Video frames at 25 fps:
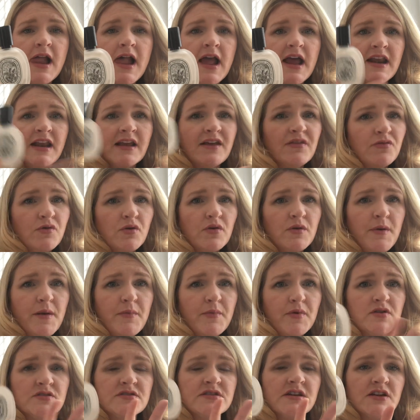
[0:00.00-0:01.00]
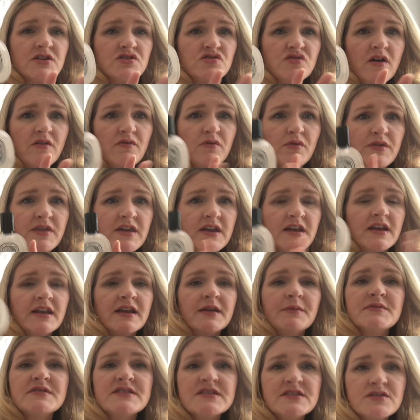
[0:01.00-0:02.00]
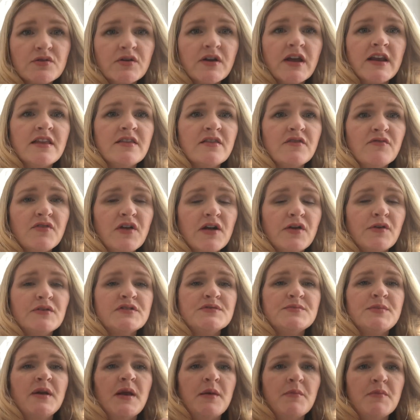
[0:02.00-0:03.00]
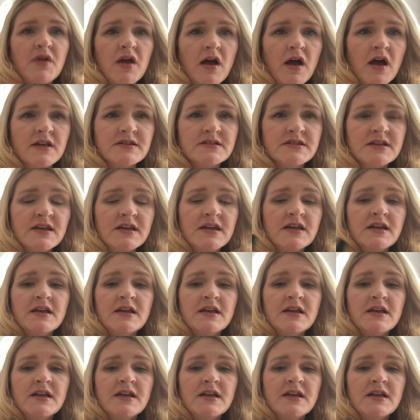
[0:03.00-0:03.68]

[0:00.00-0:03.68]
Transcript: and I can throw it in my purse and I can travel with it and I'm still getting the fragrance, but I'm not